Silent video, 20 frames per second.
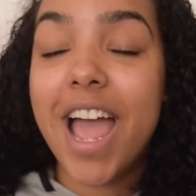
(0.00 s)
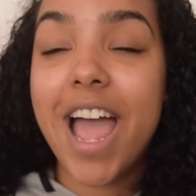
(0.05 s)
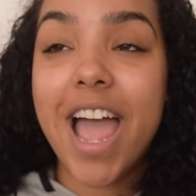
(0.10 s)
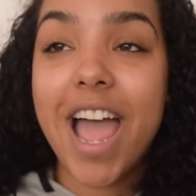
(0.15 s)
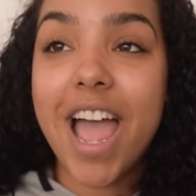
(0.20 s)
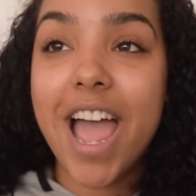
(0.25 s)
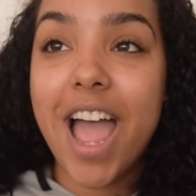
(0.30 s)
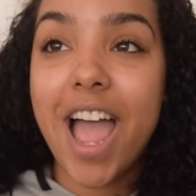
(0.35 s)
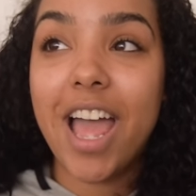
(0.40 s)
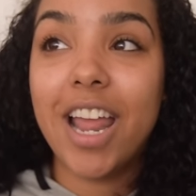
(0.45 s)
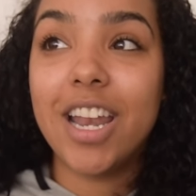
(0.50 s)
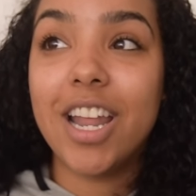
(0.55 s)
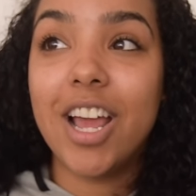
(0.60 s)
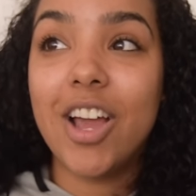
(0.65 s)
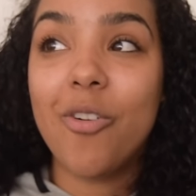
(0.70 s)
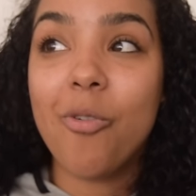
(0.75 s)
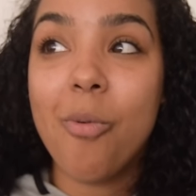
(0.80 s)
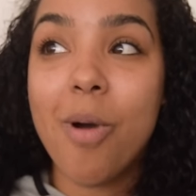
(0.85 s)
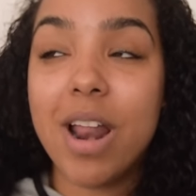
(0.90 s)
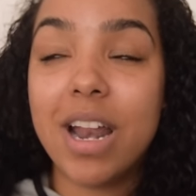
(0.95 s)
and
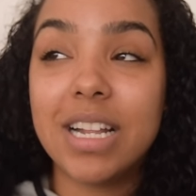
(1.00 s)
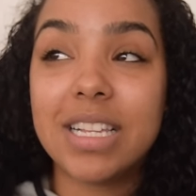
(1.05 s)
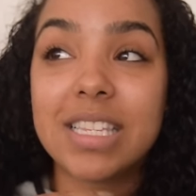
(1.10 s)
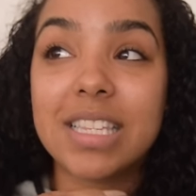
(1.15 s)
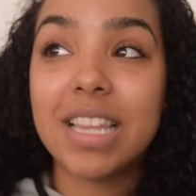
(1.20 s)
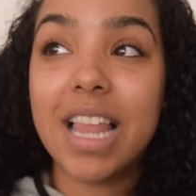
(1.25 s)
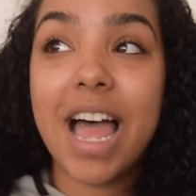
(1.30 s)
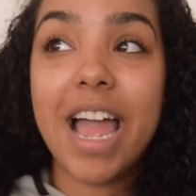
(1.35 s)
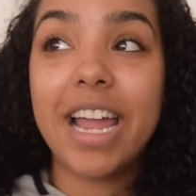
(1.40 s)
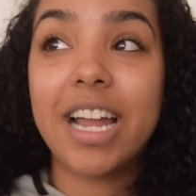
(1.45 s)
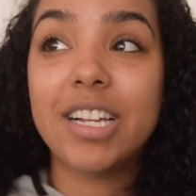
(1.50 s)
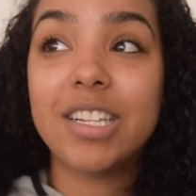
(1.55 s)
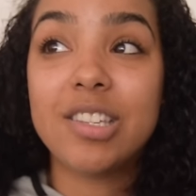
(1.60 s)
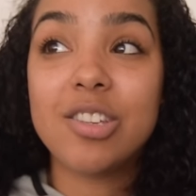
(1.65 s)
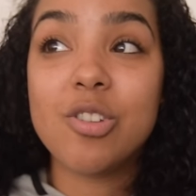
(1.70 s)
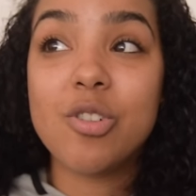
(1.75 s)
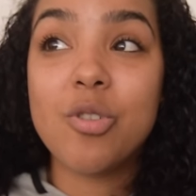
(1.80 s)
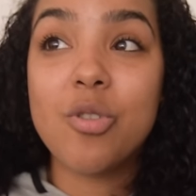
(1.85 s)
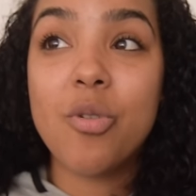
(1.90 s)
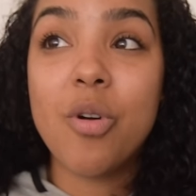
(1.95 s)
what it's like
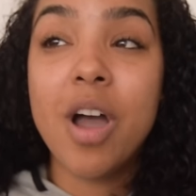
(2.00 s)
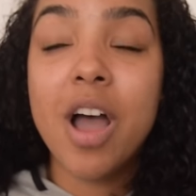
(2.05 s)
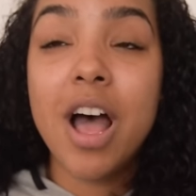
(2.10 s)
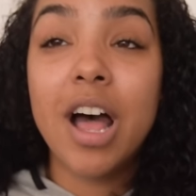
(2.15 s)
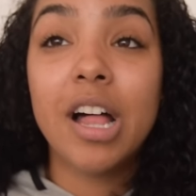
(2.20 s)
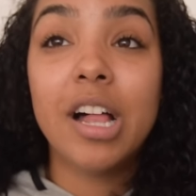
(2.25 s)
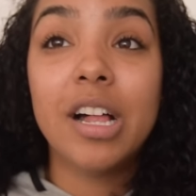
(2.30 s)
to